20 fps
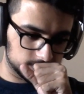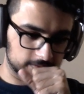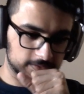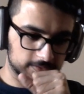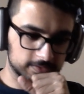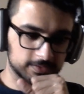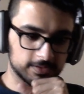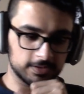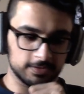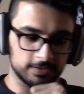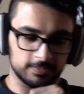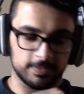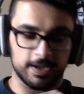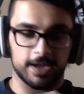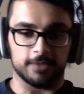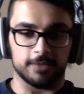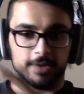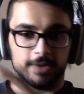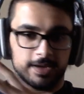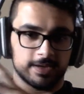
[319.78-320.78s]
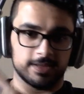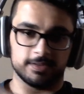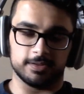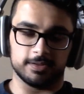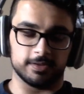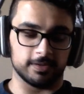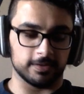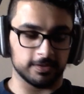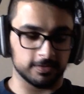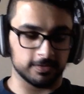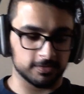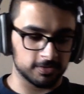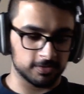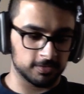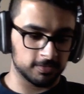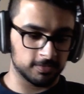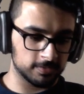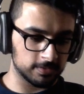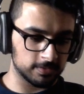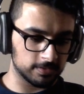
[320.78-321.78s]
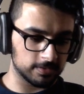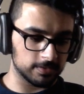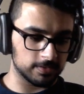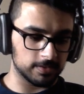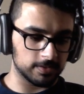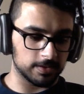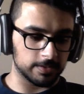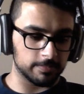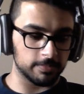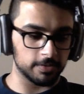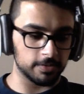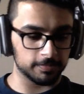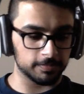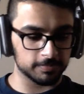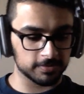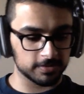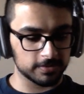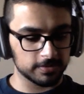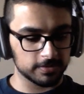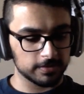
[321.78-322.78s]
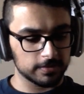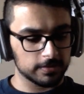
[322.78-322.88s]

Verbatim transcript: Excuse me, I had Wendy's earlier, so a lot of burps.